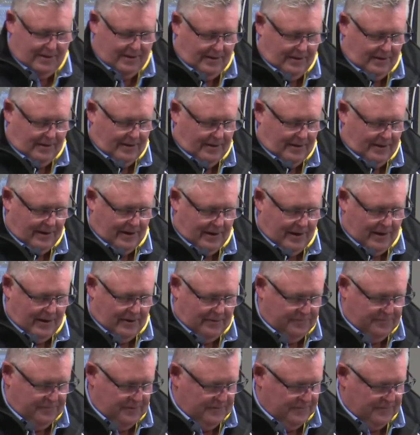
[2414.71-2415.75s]
Oh,
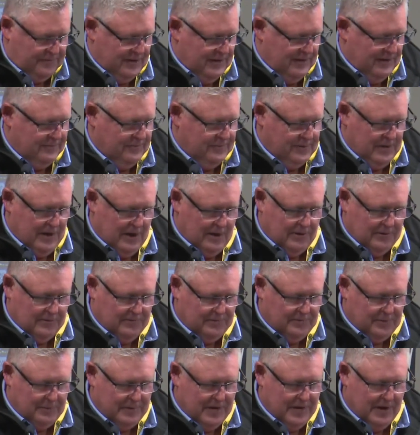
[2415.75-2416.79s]
15 for
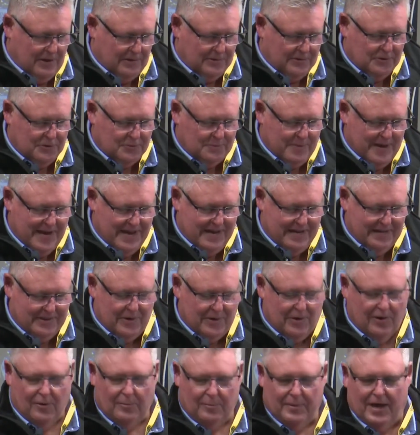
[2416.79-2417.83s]
from the oldest man in the
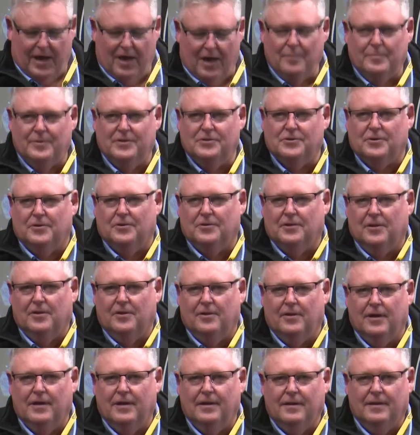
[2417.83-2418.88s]
hobby. I hope he's
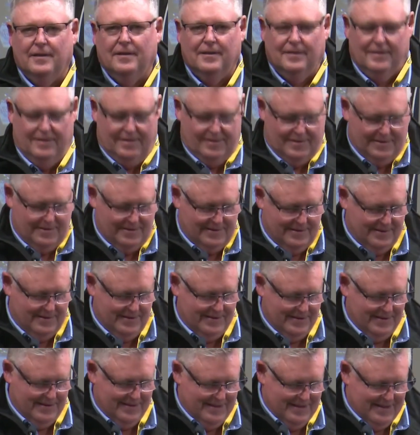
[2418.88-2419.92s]
online.
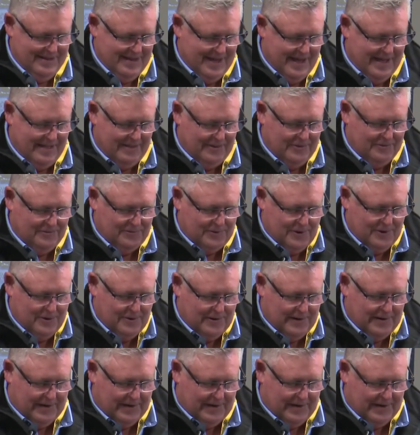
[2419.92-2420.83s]
Alan Drury.